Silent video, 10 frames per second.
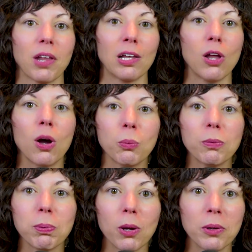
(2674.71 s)
Along
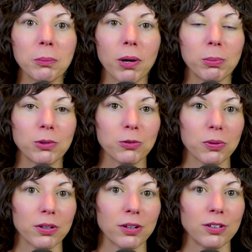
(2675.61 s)
with blowing bubbles
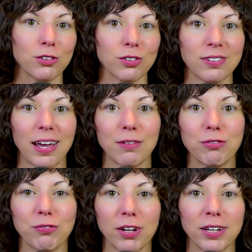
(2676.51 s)
with her to just
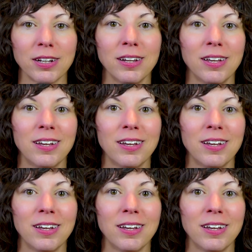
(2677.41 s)
have fun,